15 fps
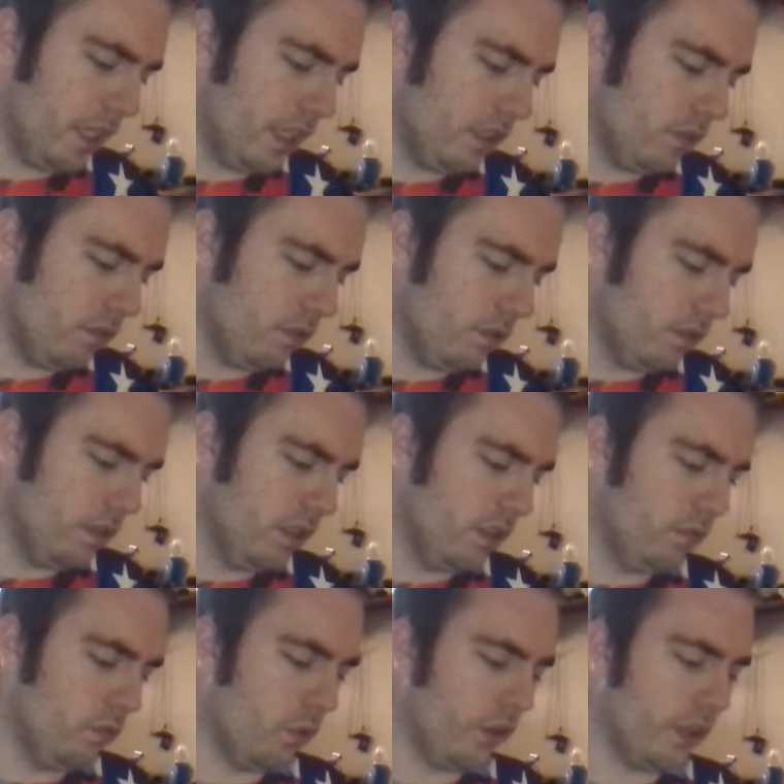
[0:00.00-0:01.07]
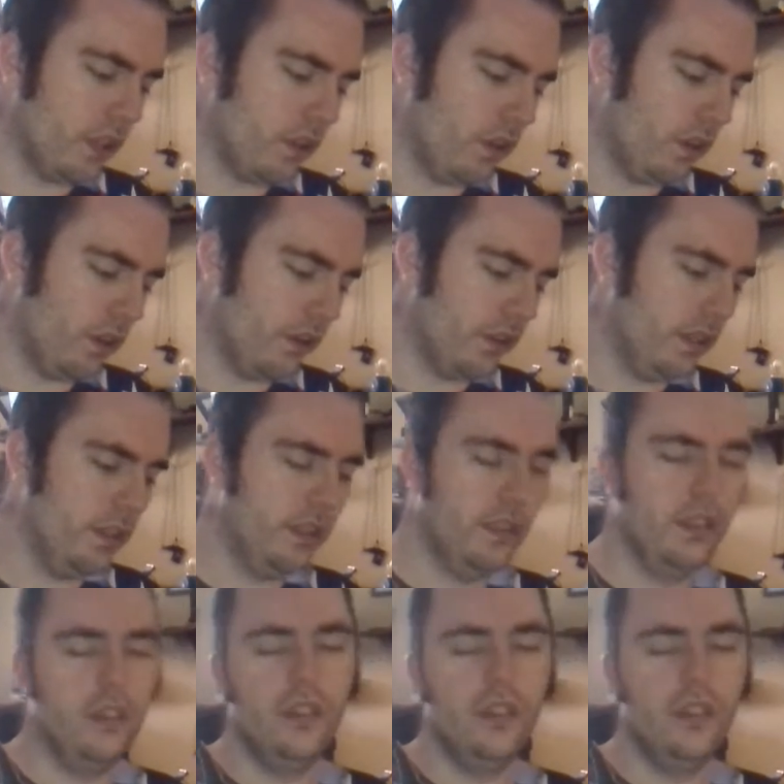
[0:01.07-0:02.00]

manual, and warning card.